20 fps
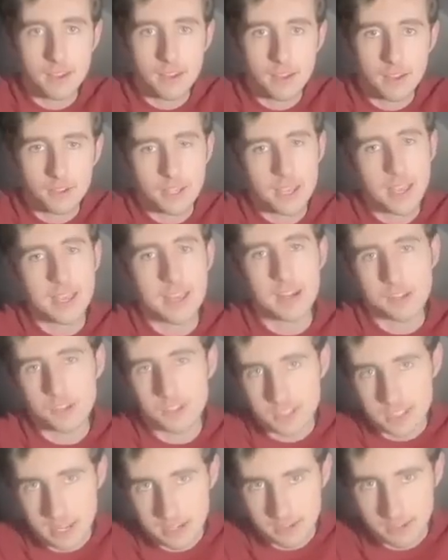Okay, and it
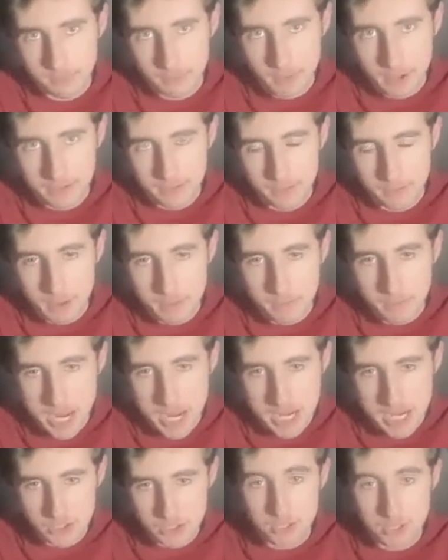just takes us back to the main
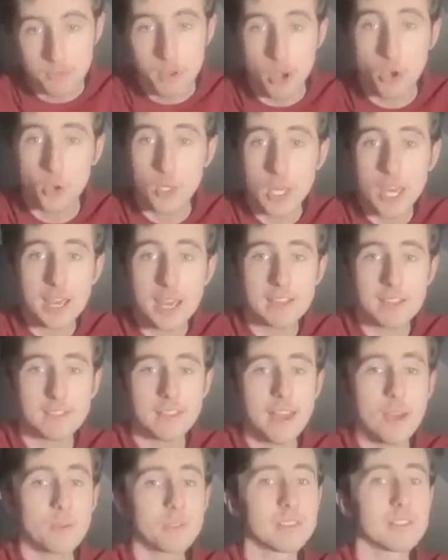page. Okay,
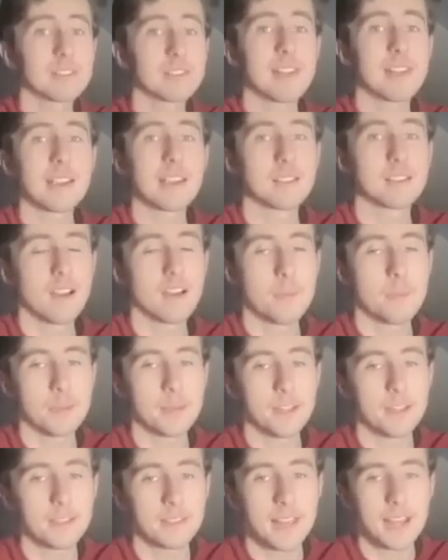so that was the second
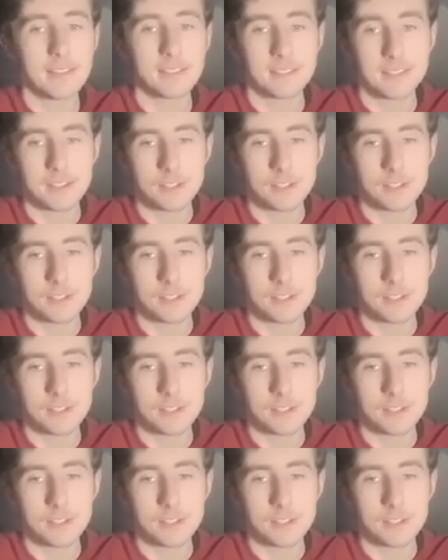hyperlink. That is